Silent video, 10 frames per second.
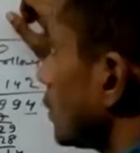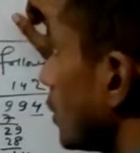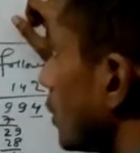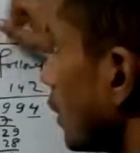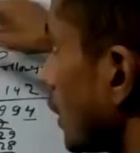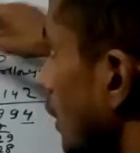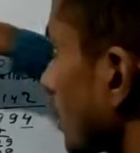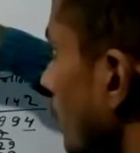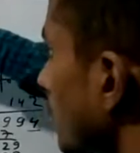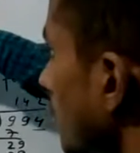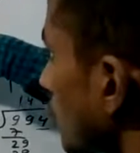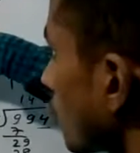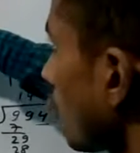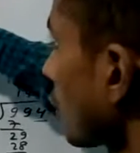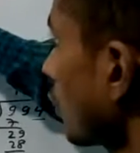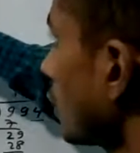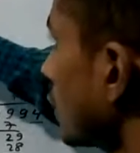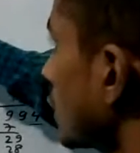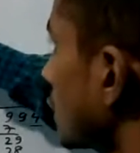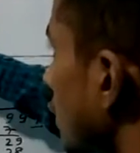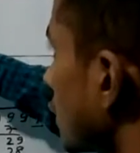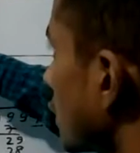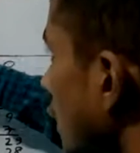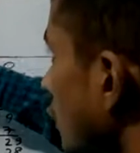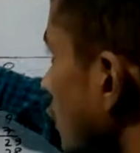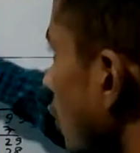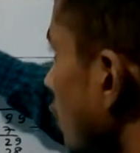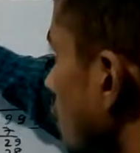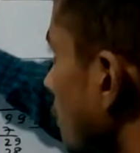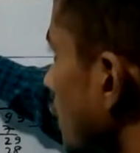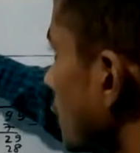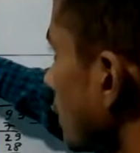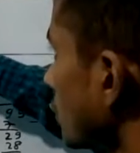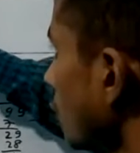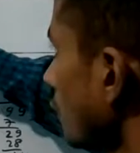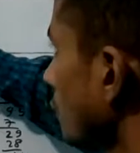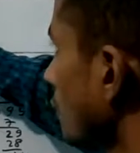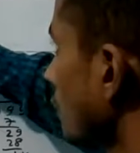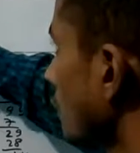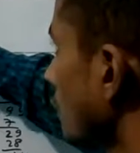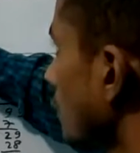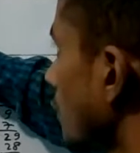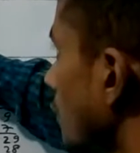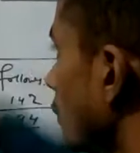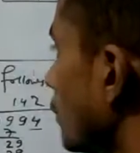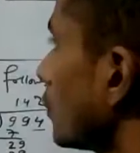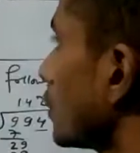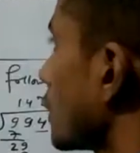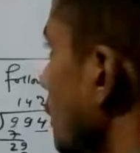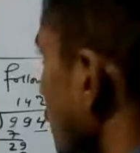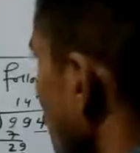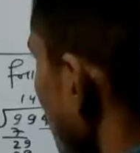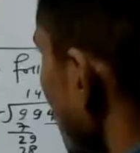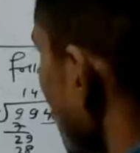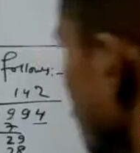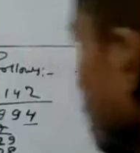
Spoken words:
Likewise. So what all these are? These are all the multiples of the table 4.